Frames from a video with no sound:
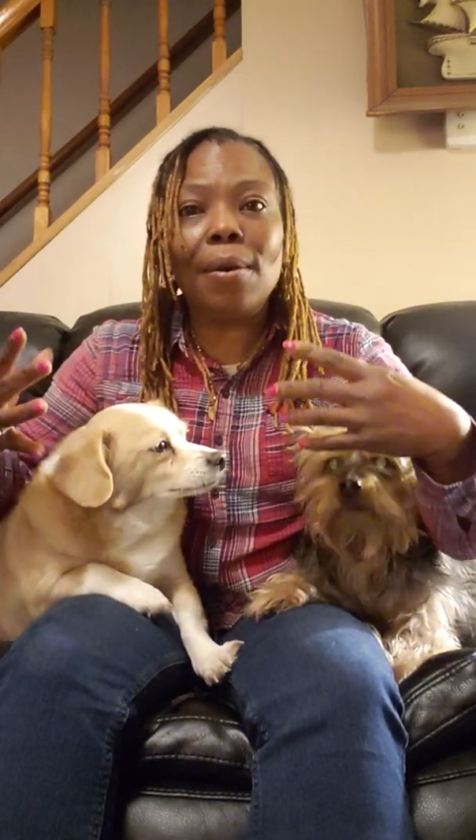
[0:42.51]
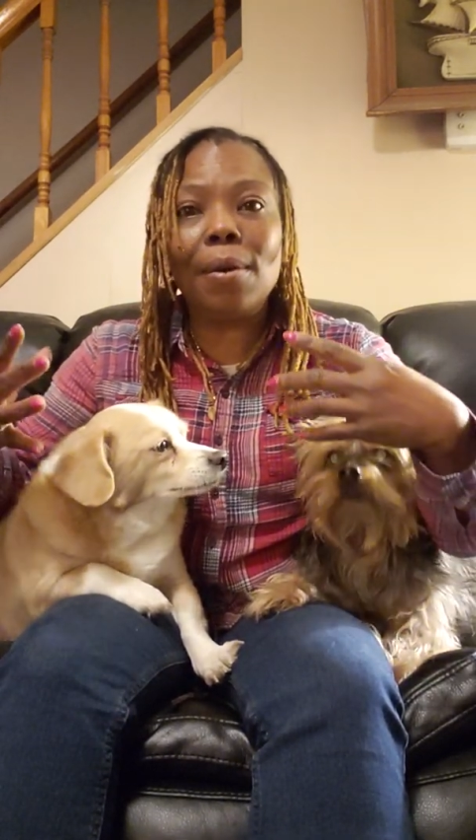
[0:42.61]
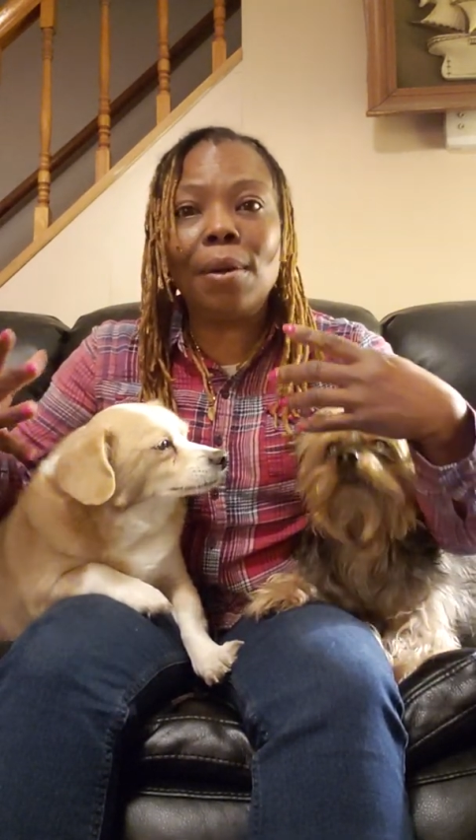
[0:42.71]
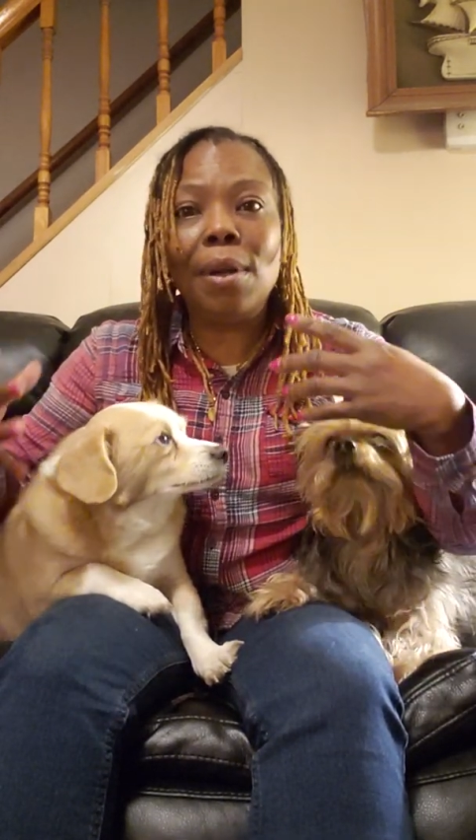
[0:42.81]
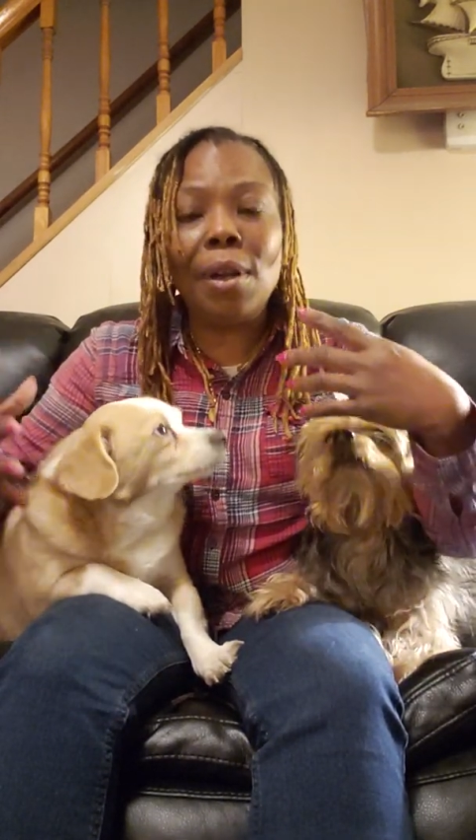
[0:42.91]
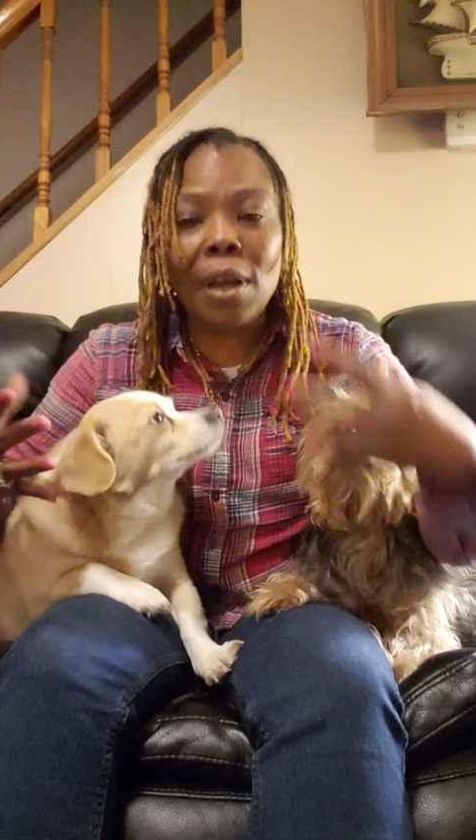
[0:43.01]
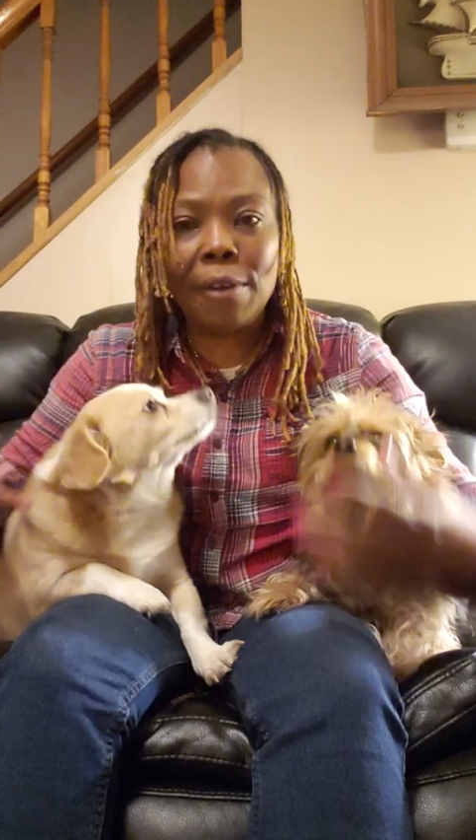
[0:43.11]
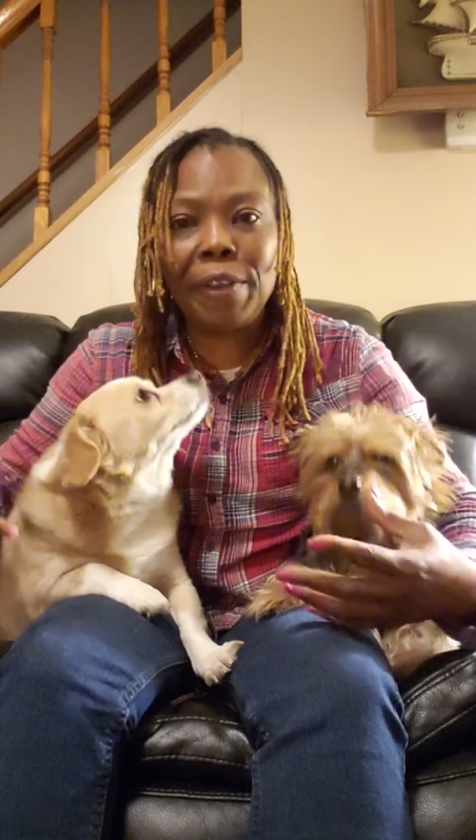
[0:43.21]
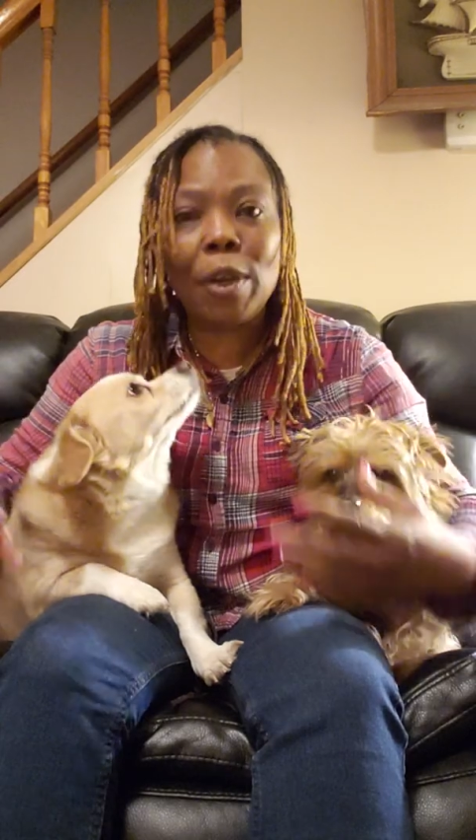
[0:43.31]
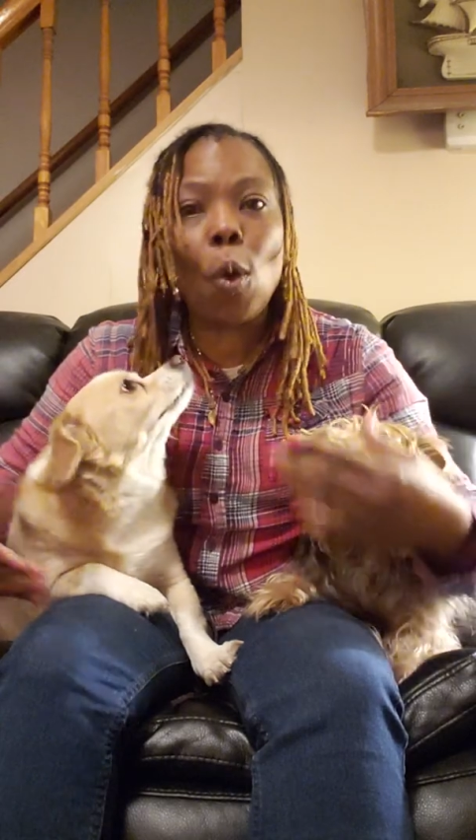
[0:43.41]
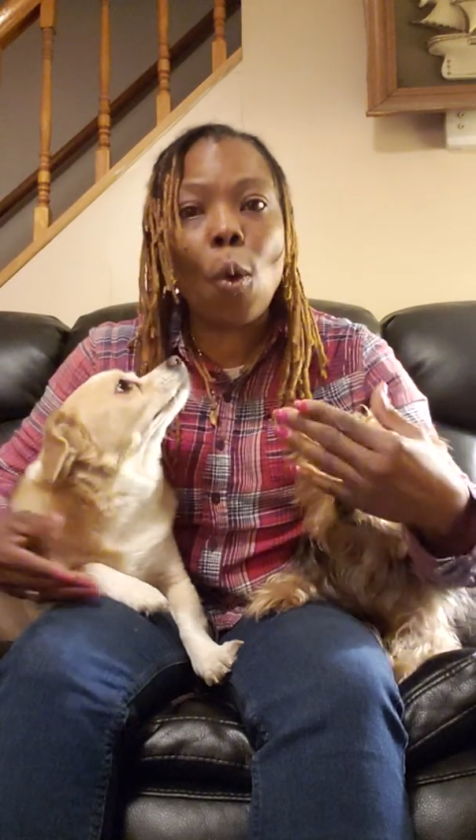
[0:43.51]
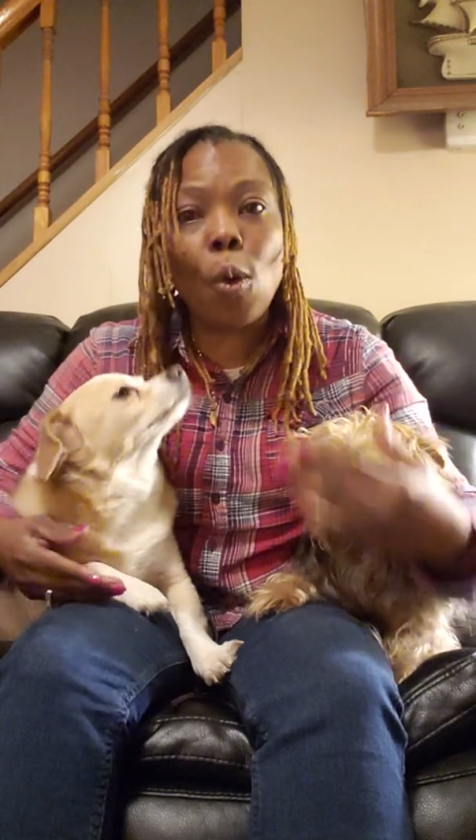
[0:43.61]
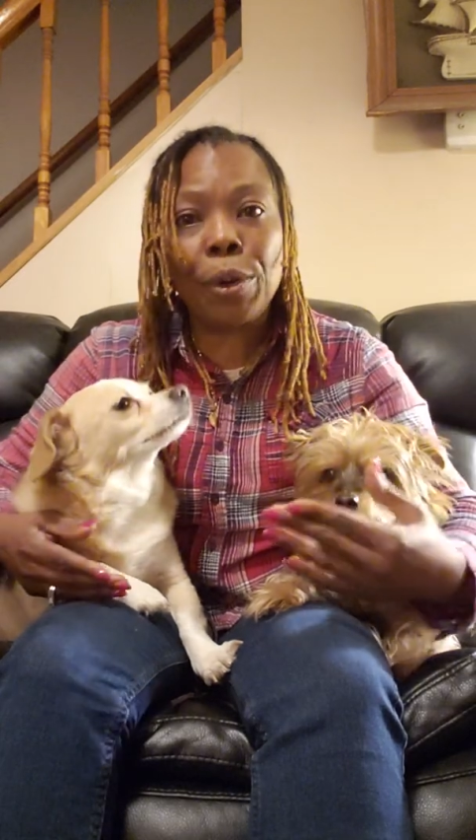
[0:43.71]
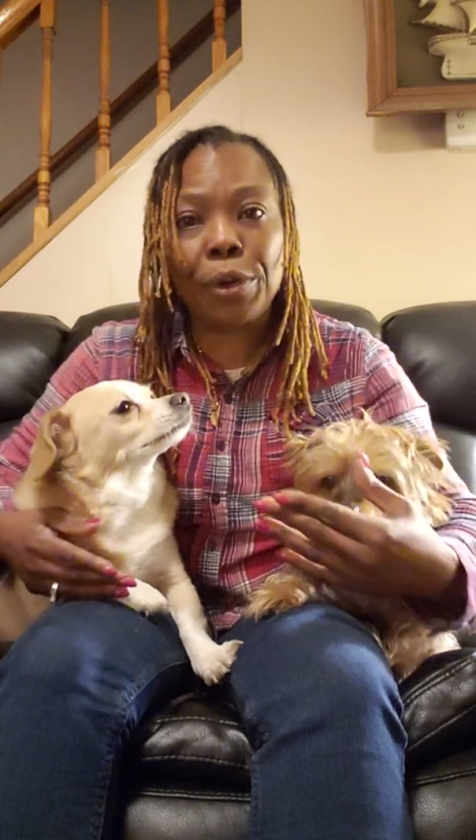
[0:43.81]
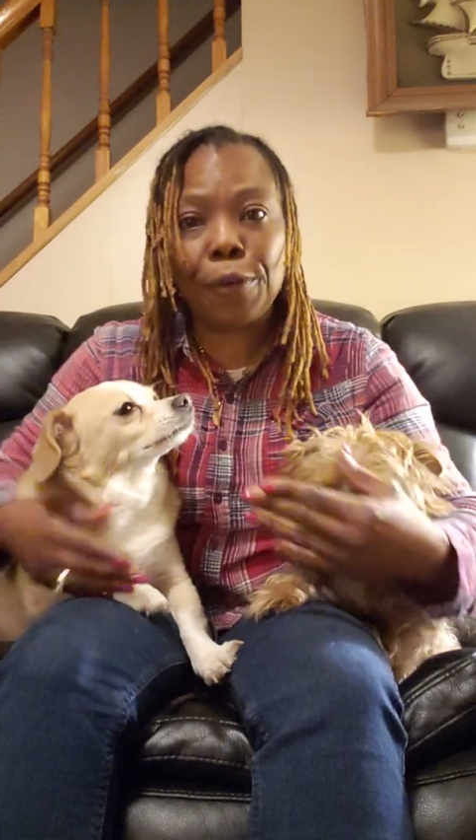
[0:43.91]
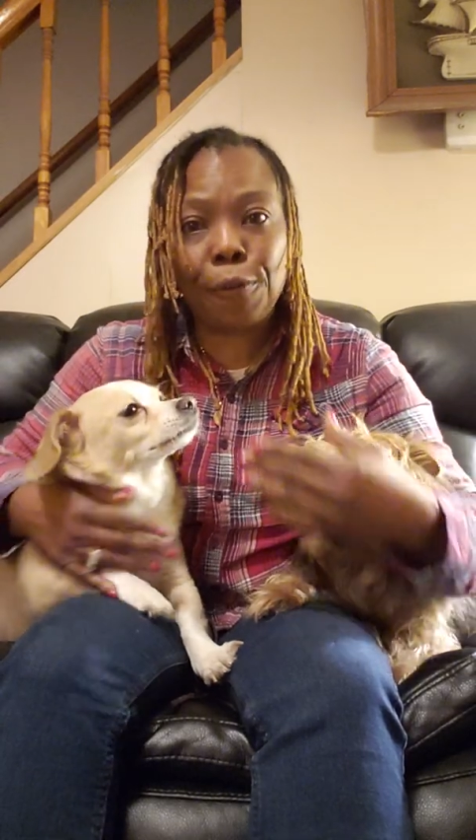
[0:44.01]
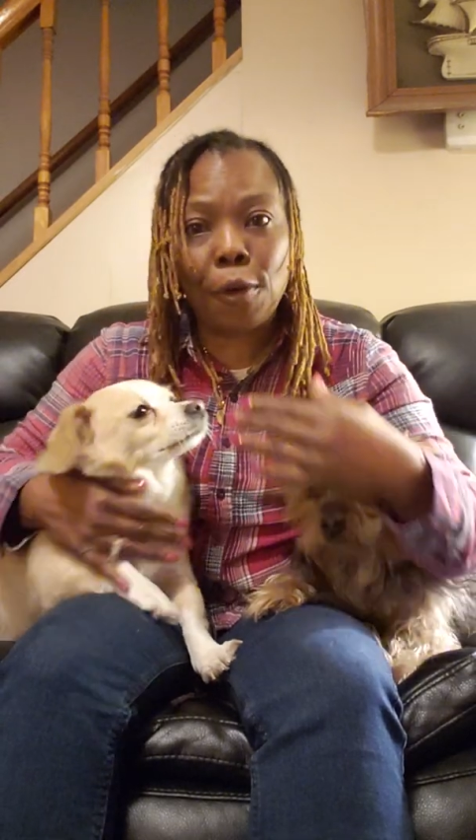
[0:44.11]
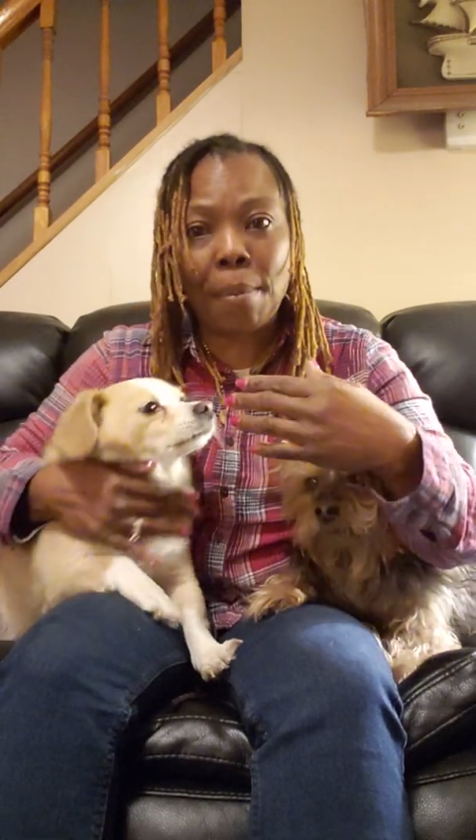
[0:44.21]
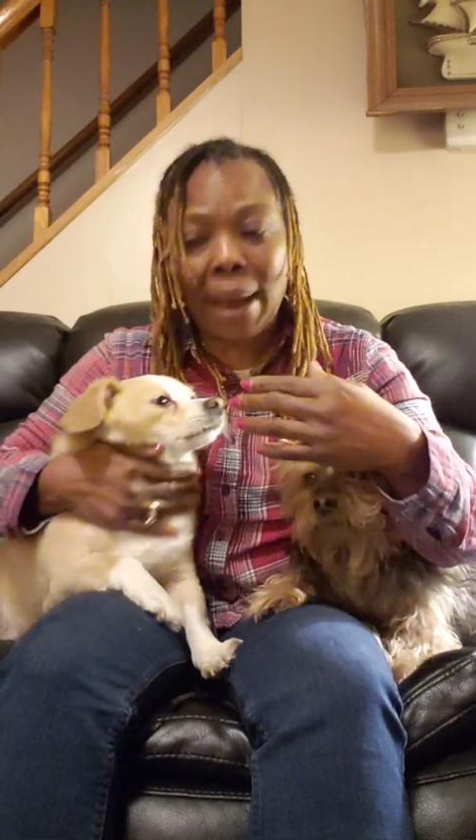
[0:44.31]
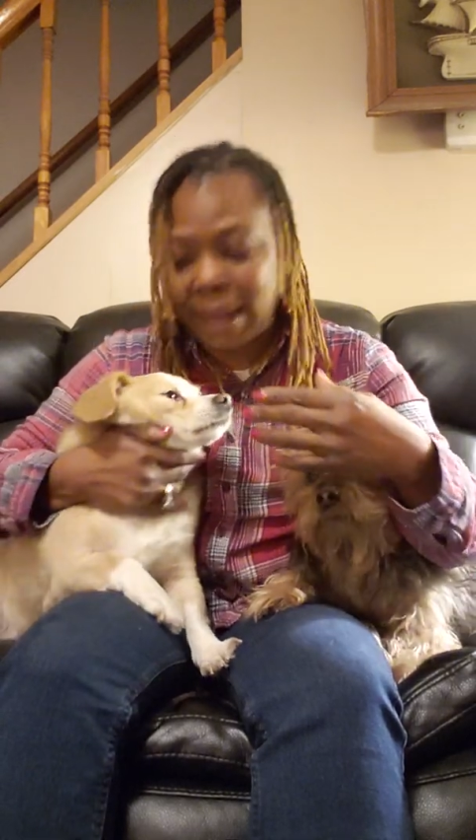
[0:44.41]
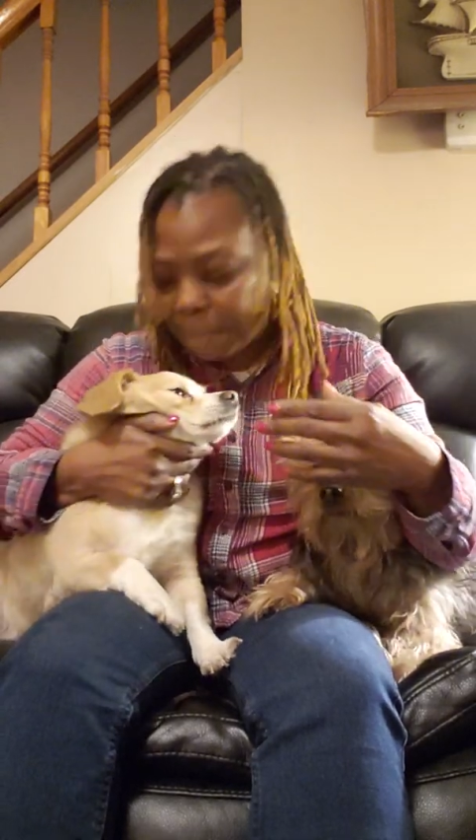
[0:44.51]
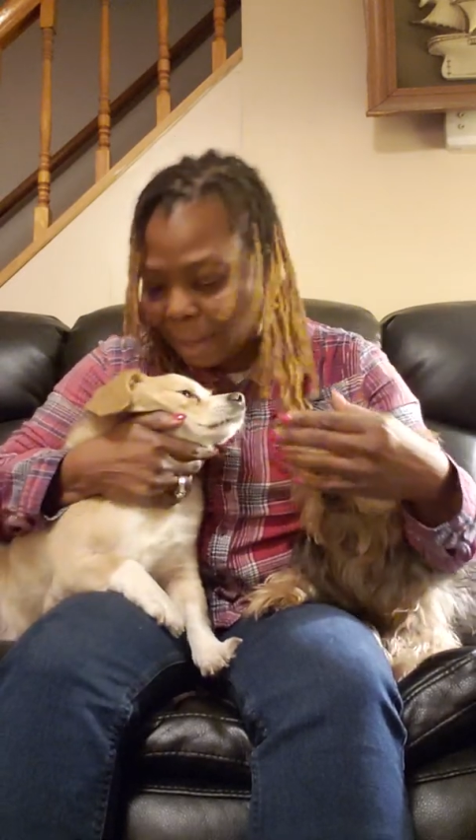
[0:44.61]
or loving owner for my